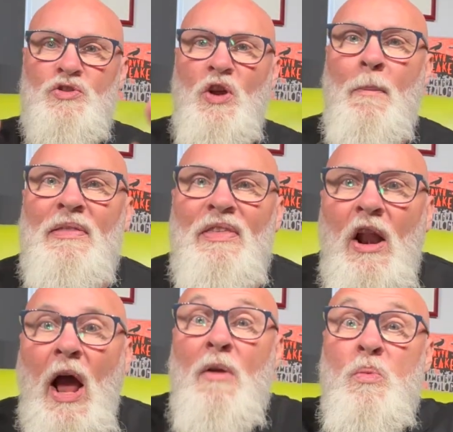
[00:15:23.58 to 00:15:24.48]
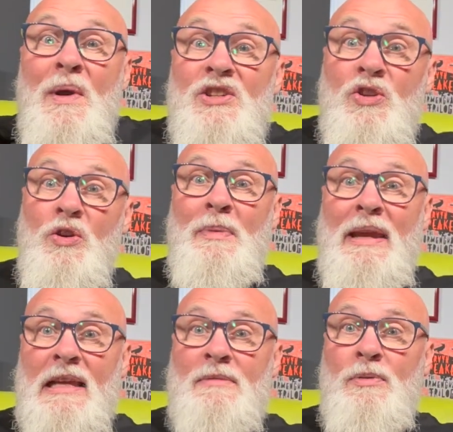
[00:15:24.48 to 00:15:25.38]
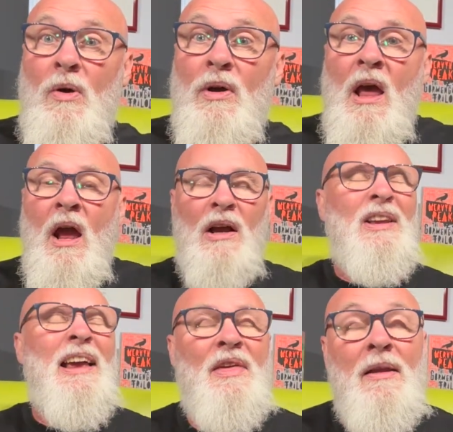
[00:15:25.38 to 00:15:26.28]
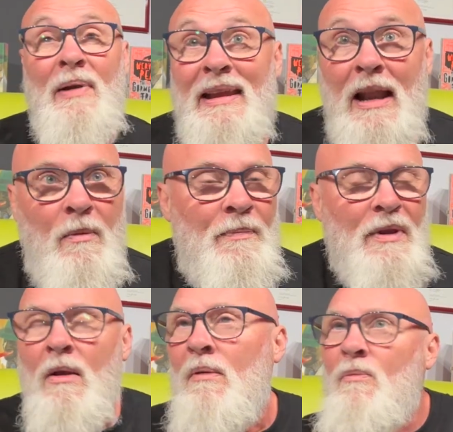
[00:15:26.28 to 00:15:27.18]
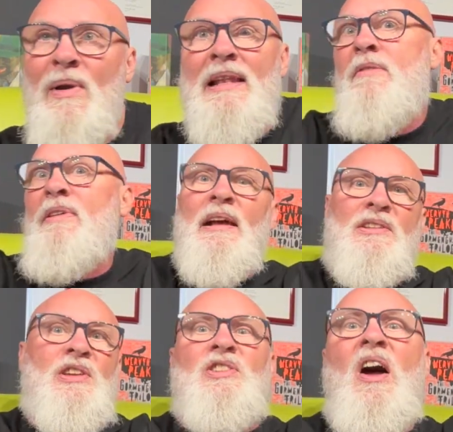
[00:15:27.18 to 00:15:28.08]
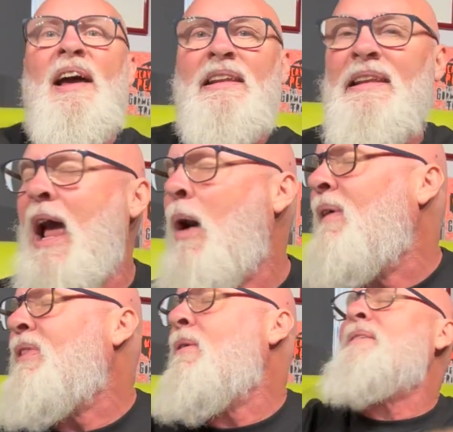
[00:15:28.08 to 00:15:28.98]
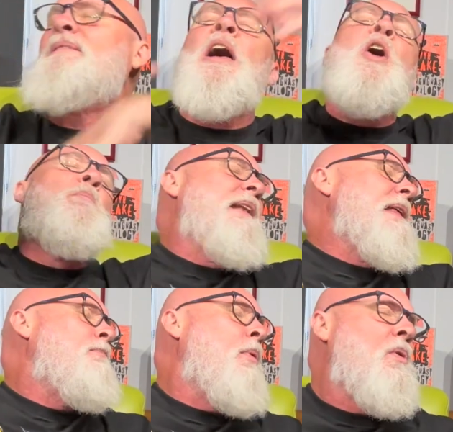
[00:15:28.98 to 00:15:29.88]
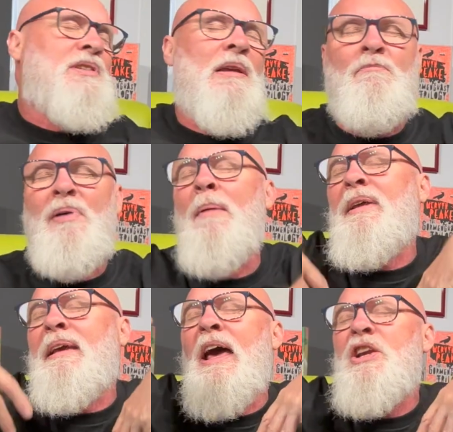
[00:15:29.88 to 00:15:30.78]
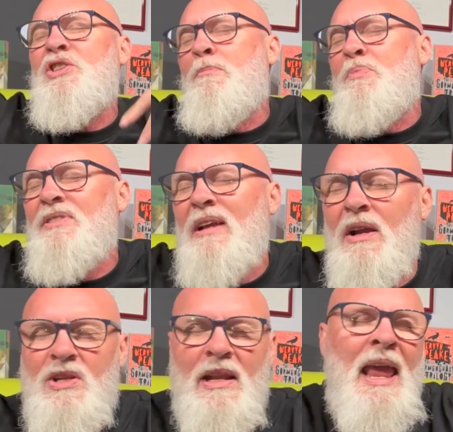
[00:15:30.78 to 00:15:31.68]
topic that I wish could be explored, because I think we live in a society now where there are so many books and publication, production,